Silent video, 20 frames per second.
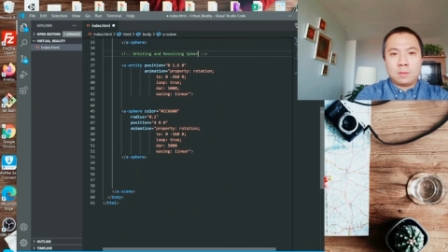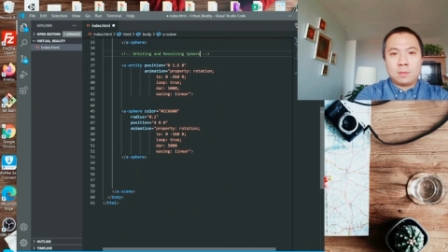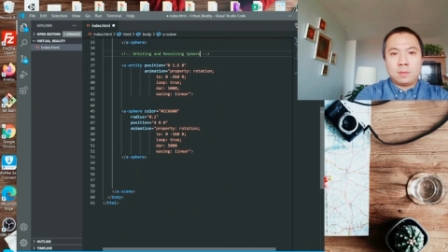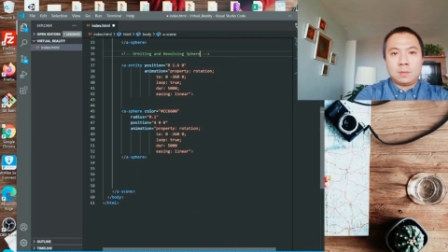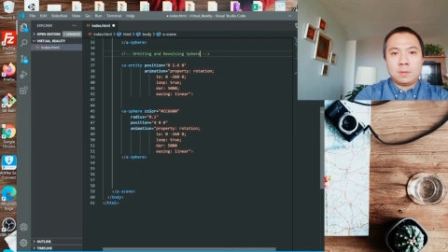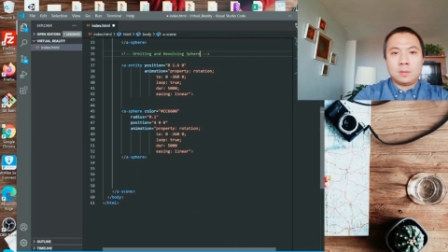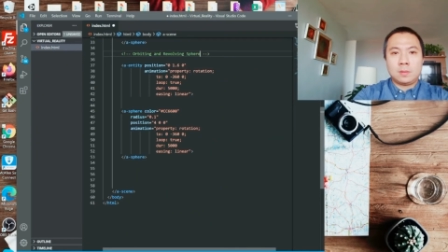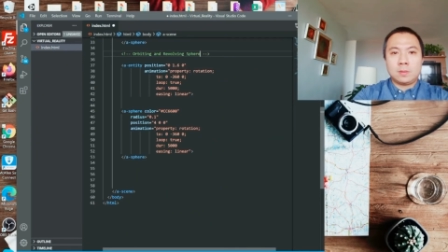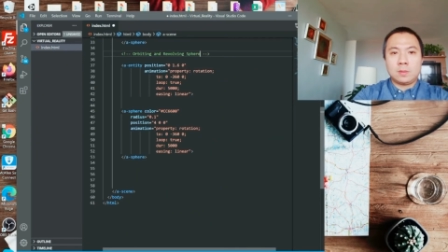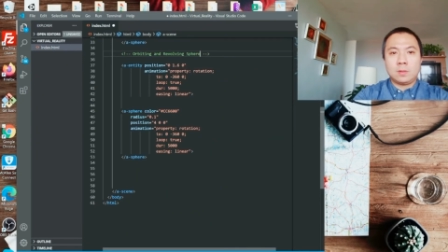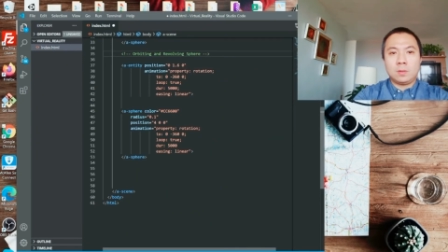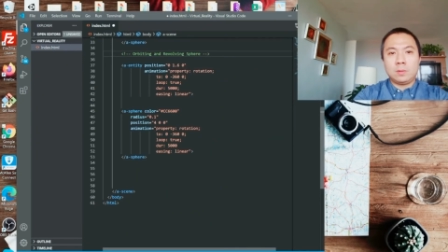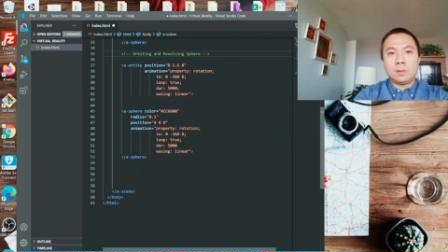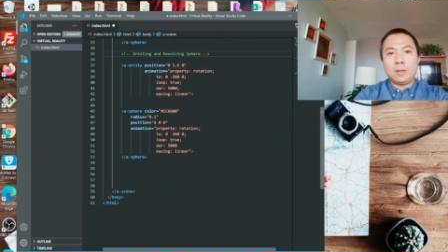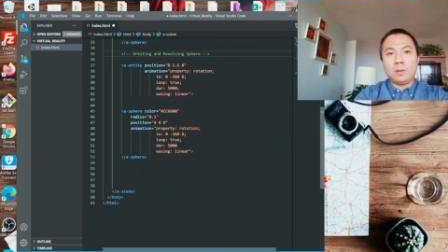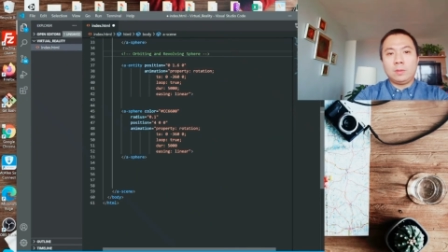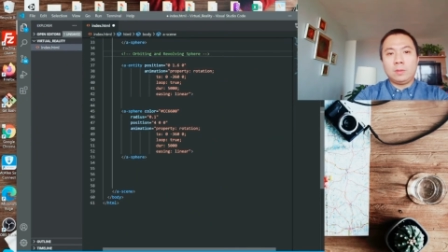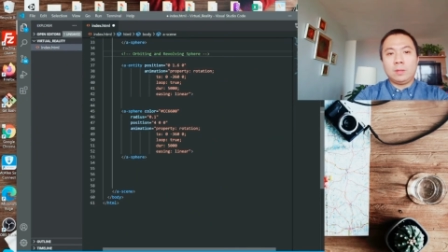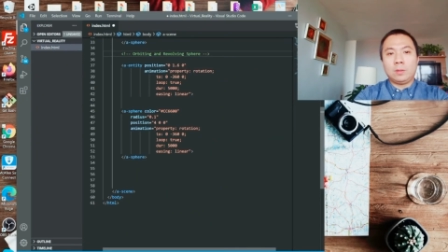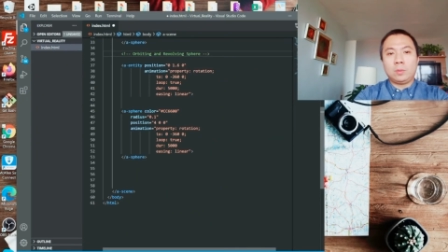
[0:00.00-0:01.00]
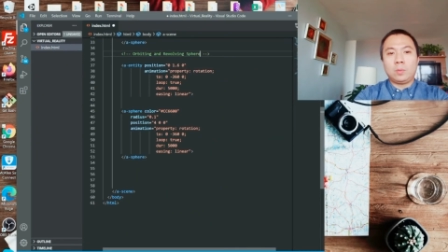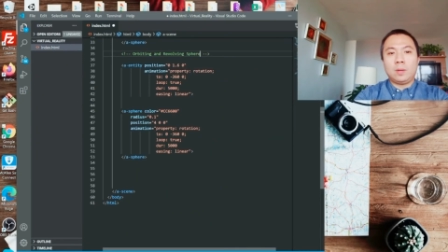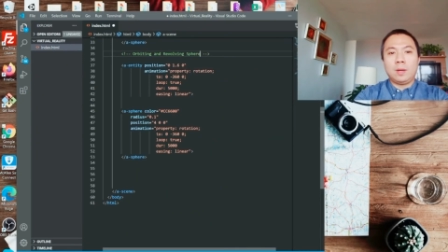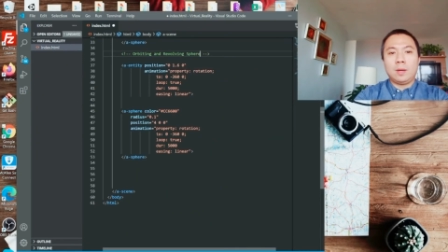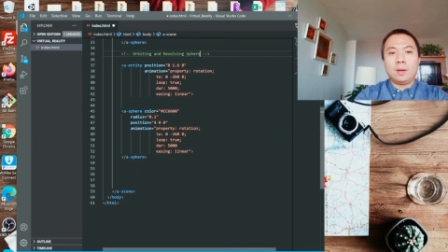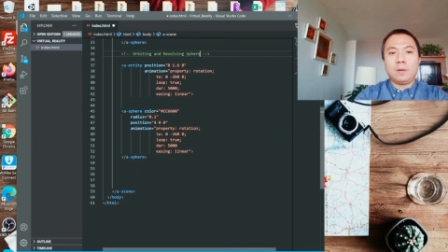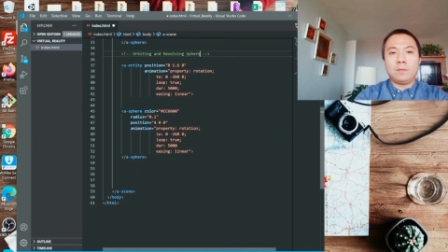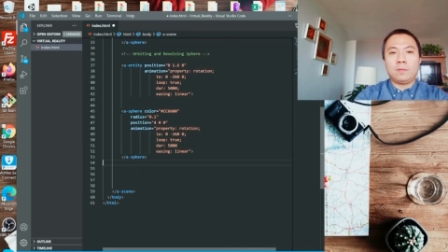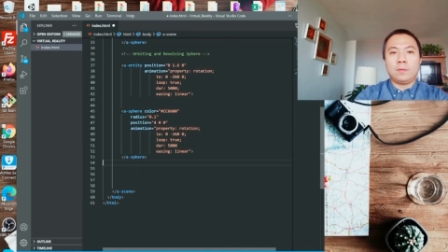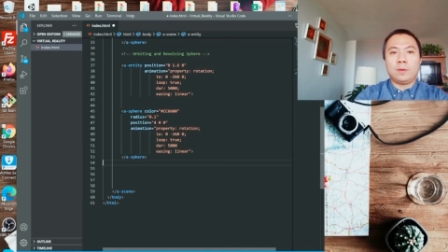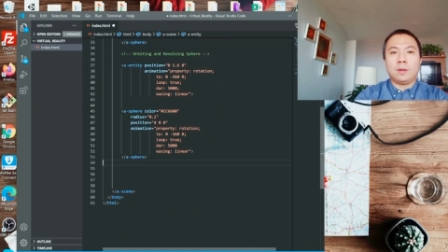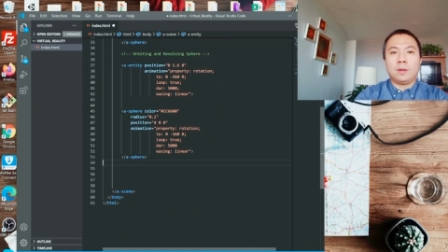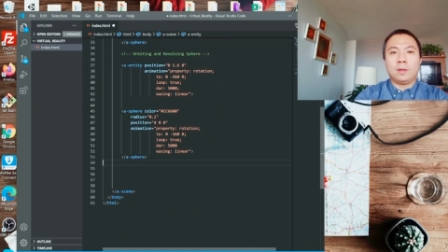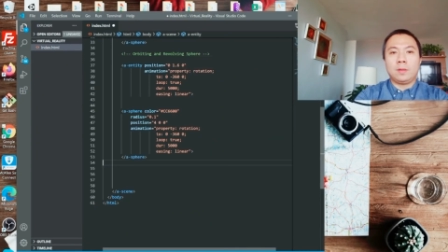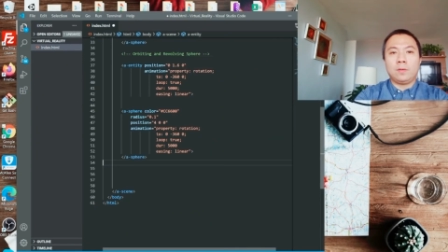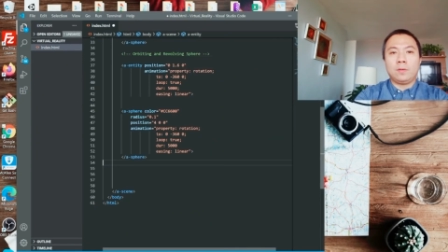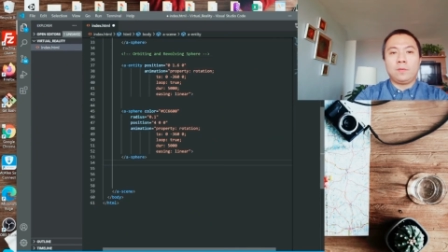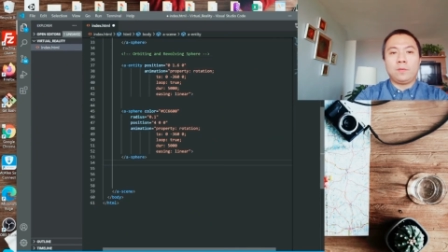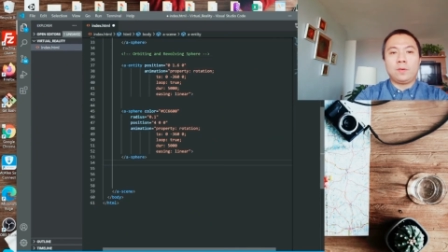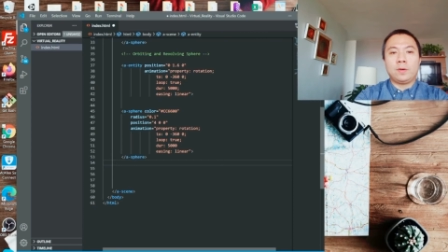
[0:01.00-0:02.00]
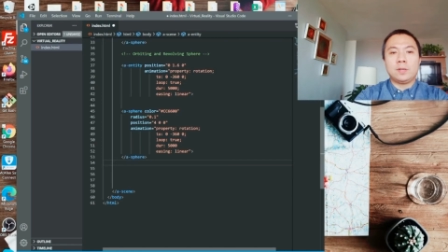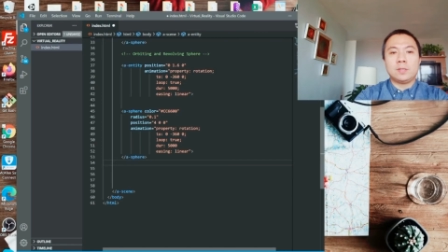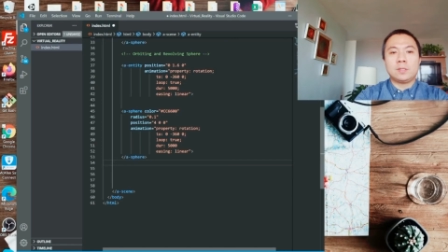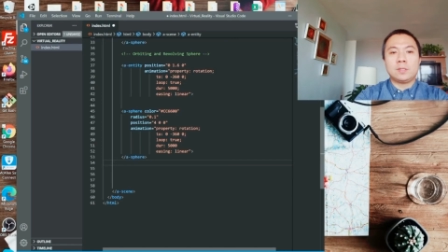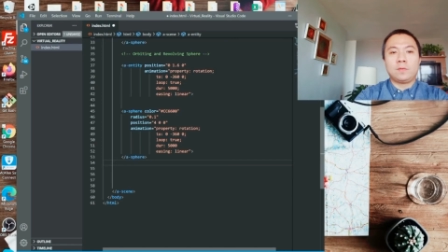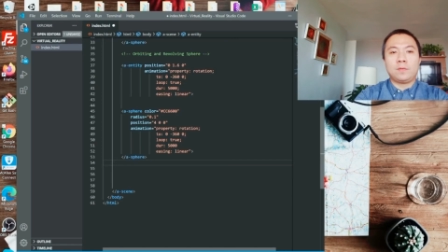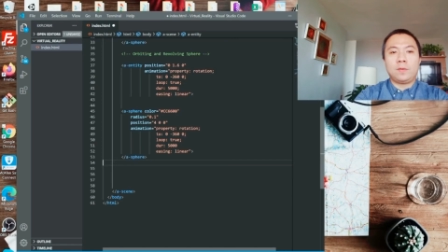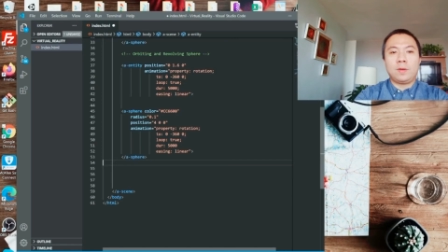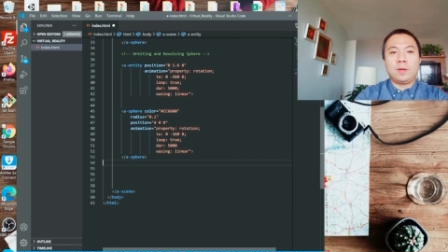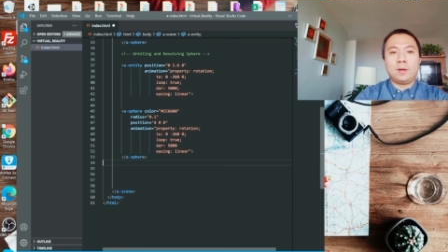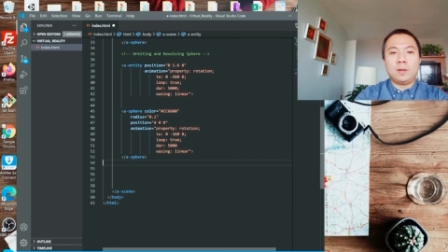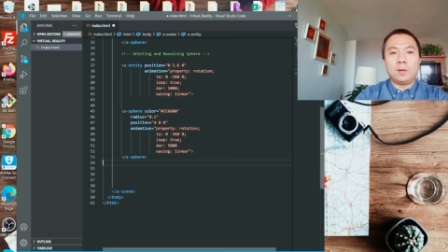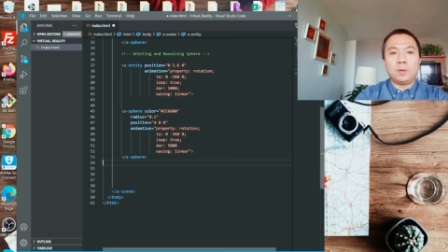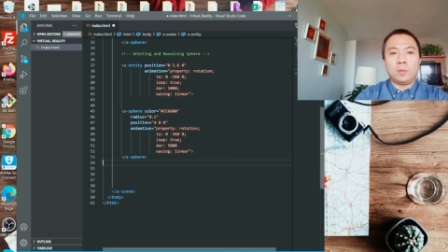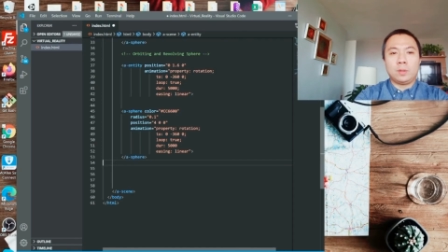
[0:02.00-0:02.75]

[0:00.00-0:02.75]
So now that we have the first sphere,